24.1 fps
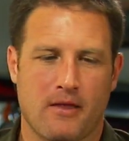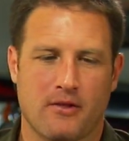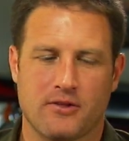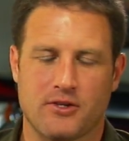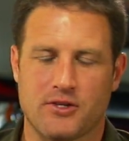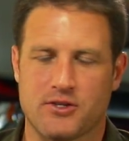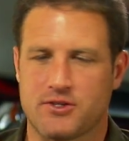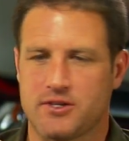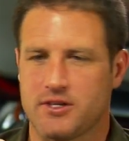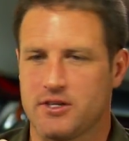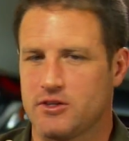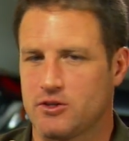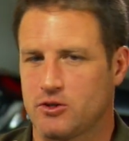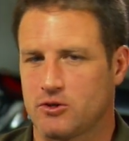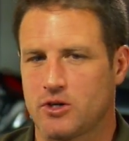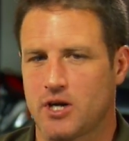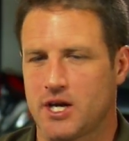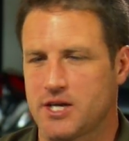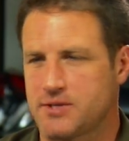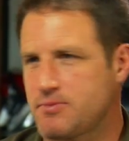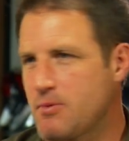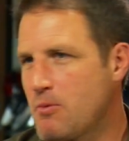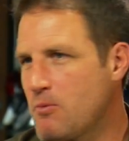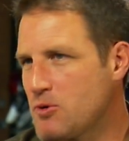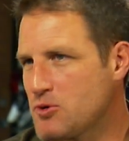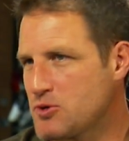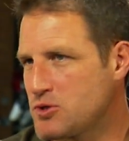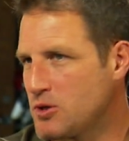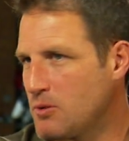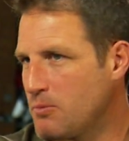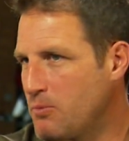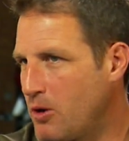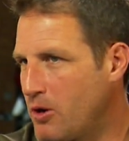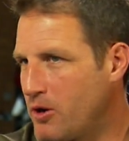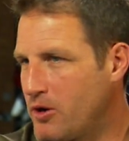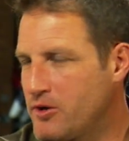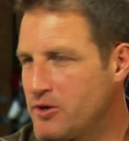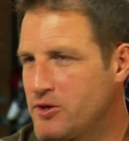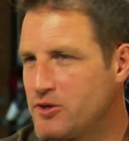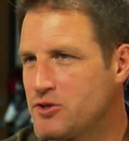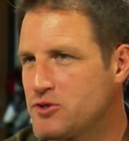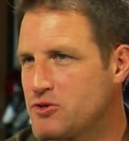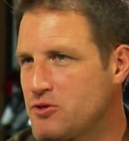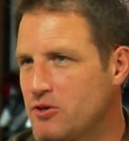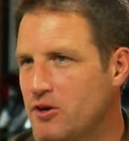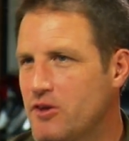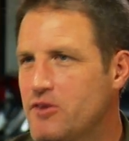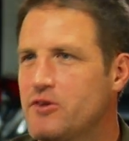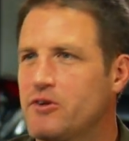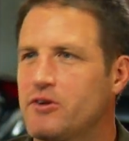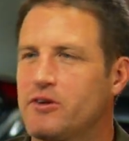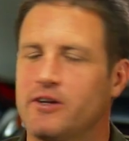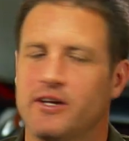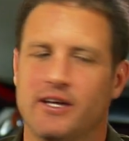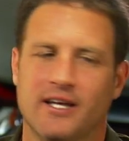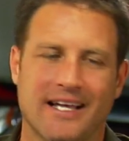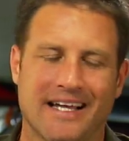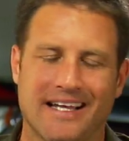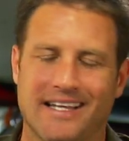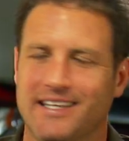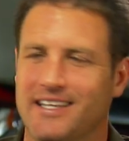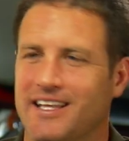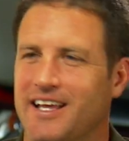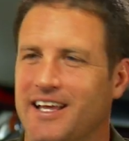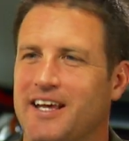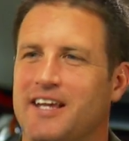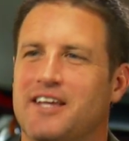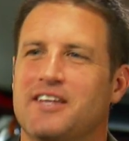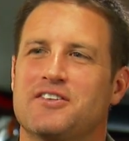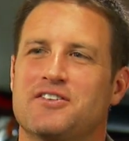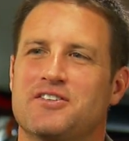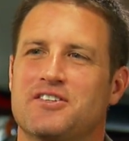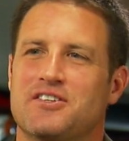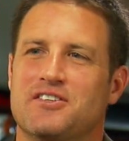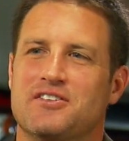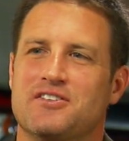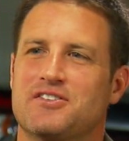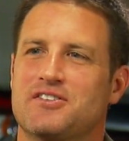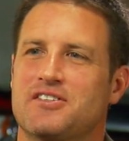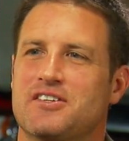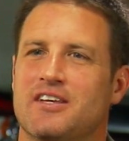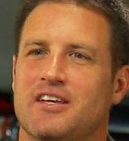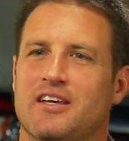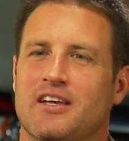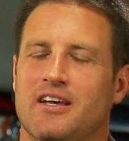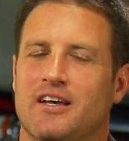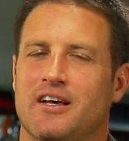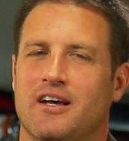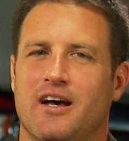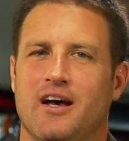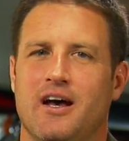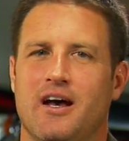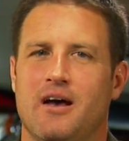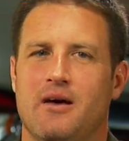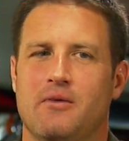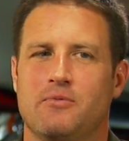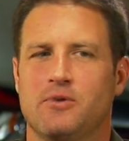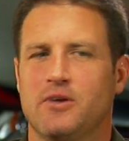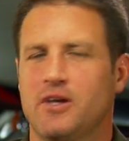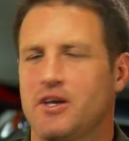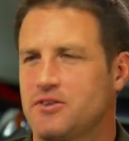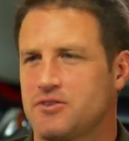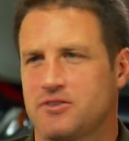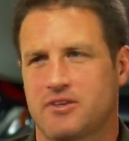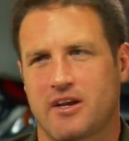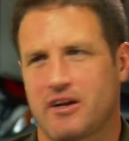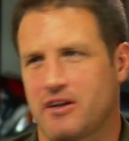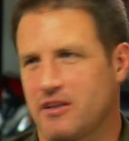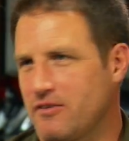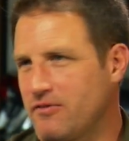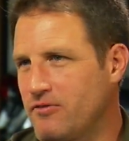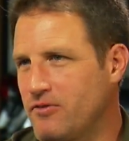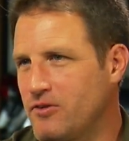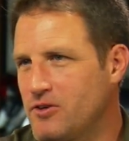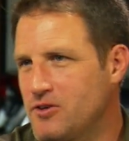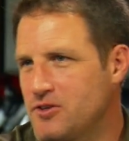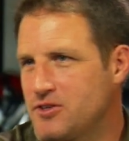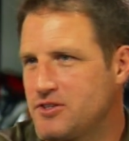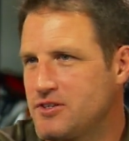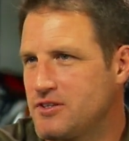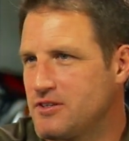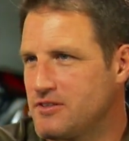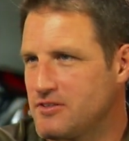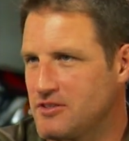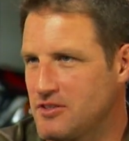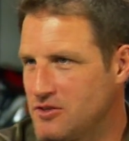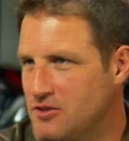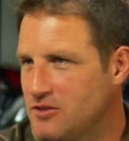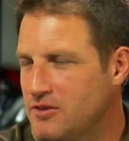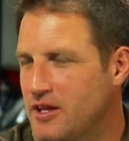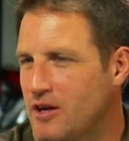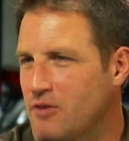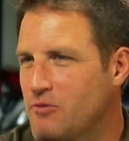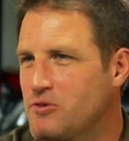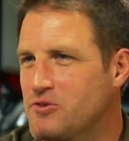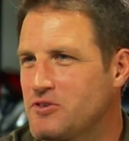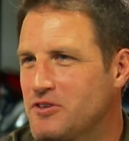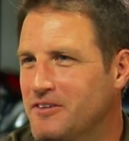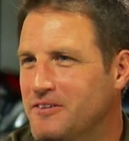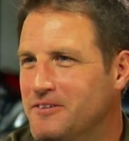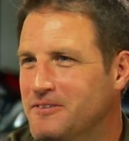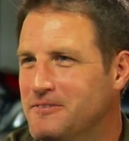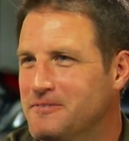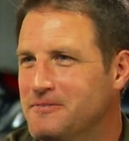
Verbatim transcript: these either cross promotional partners or other alliances. Um, you guys are kind of the first to do that, weren't you?